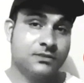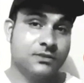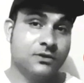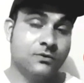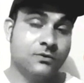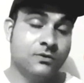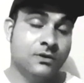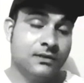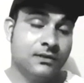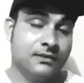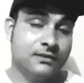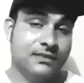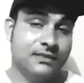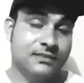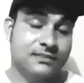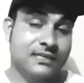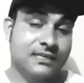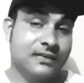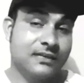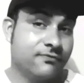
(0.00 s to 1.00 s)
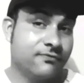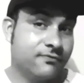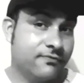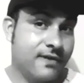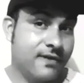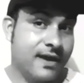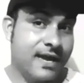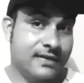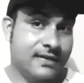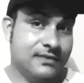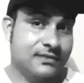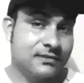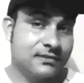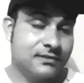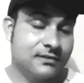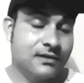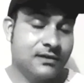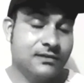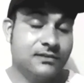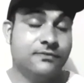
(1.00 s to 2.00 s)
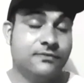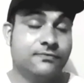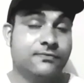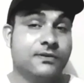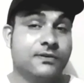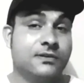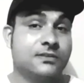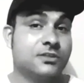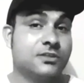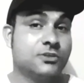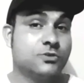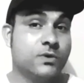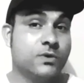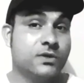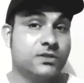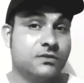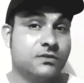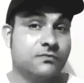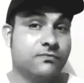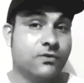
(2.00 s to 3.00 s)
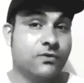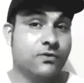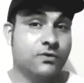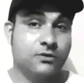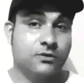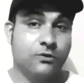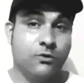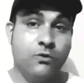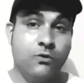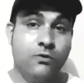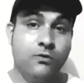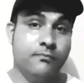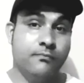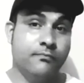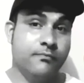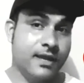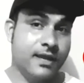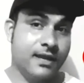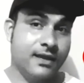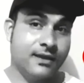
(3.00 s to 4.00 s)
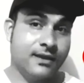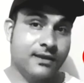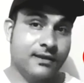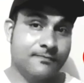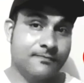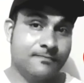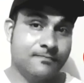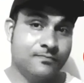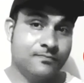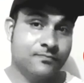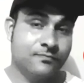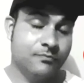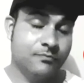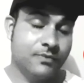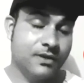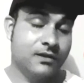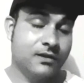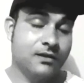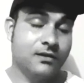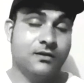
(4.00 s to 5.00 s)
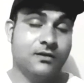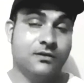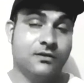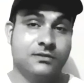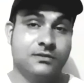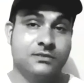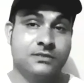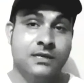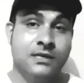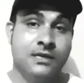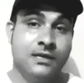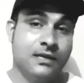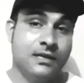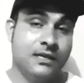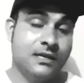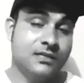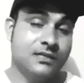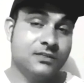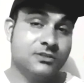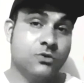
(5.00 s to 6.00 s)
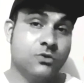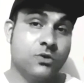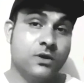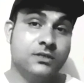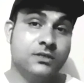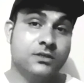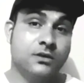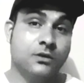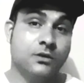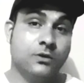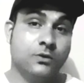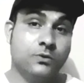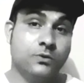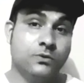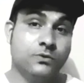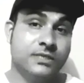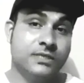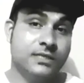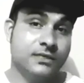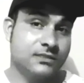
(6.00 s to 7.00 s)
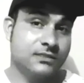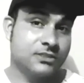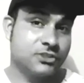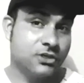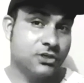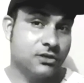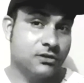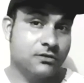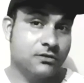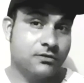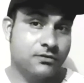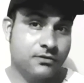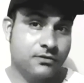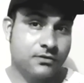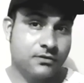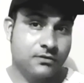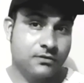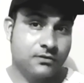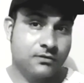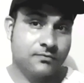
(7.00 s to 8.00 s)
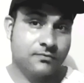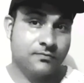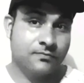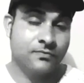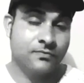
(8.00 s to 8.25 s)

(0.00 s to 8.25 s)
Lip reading: So this in fact a difficult situation for the old man because he is going to lose his children,